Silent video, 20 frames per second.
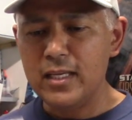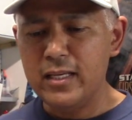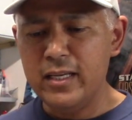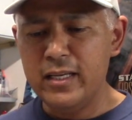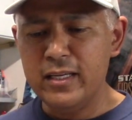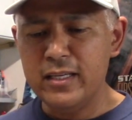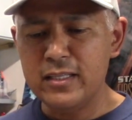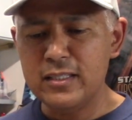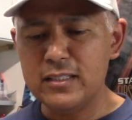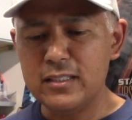
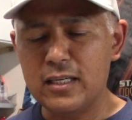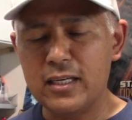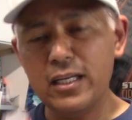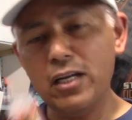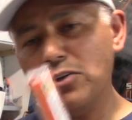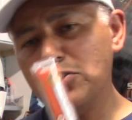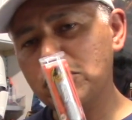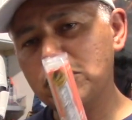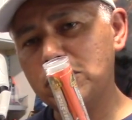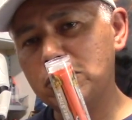And I
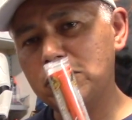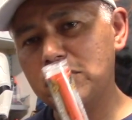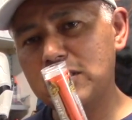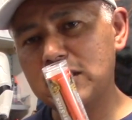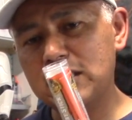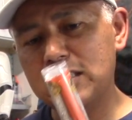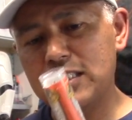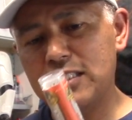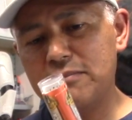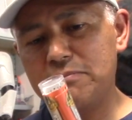also use
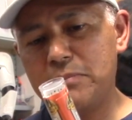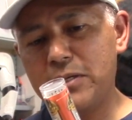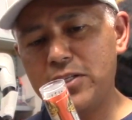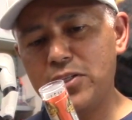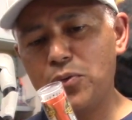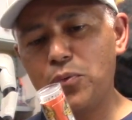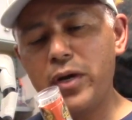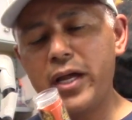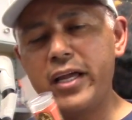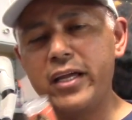this stuff, by
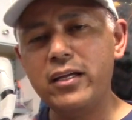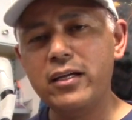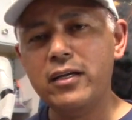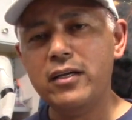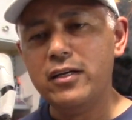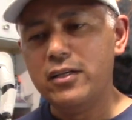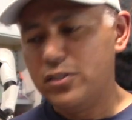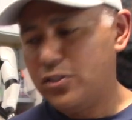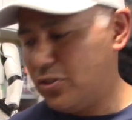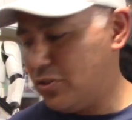the way,
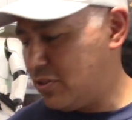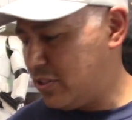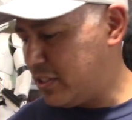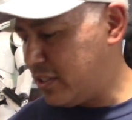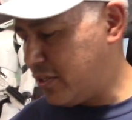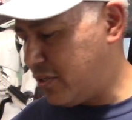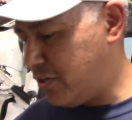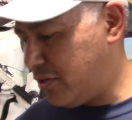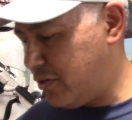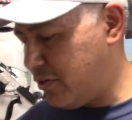to
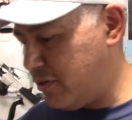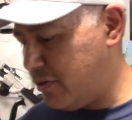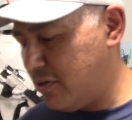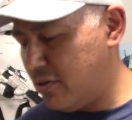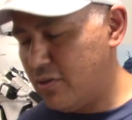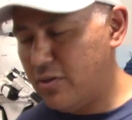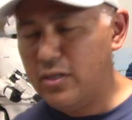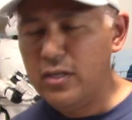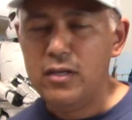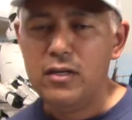
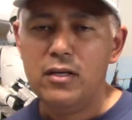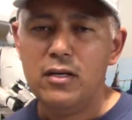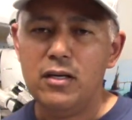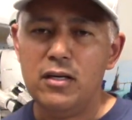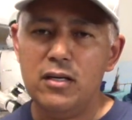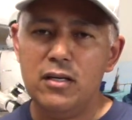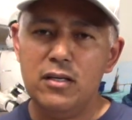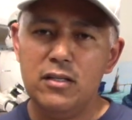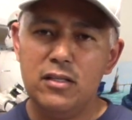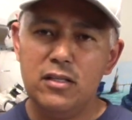secure
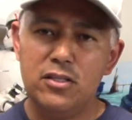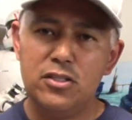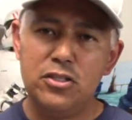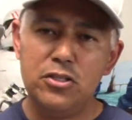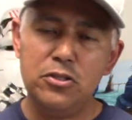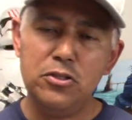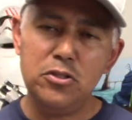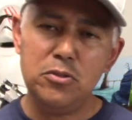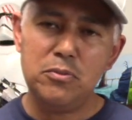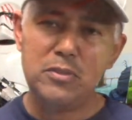the
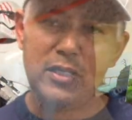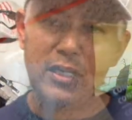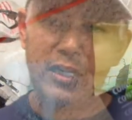tubes that